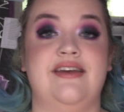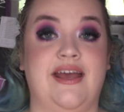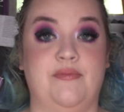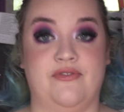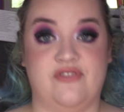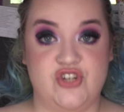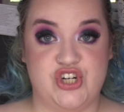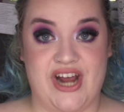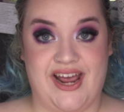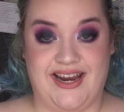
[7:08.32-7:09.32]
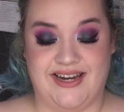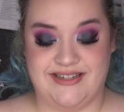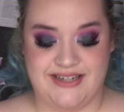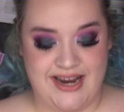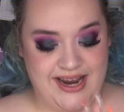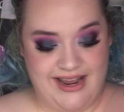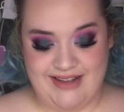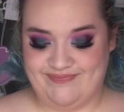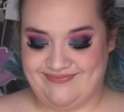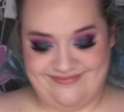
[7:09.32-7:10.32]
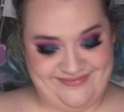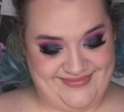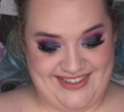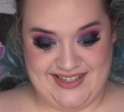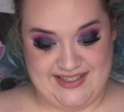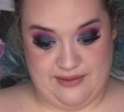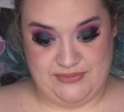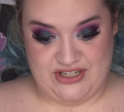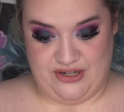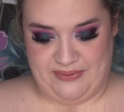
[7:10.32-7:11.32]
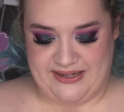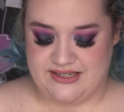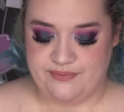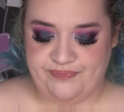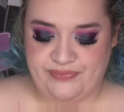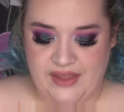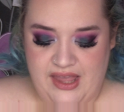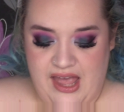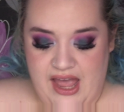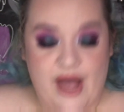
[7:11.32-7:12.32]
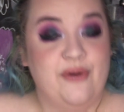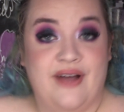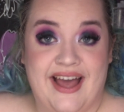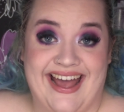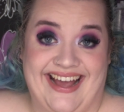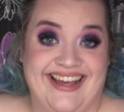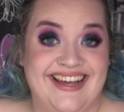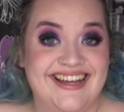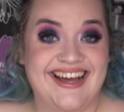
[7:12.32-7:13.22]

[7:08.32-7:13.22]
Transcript: name of the shade because I'm stupid. Okay.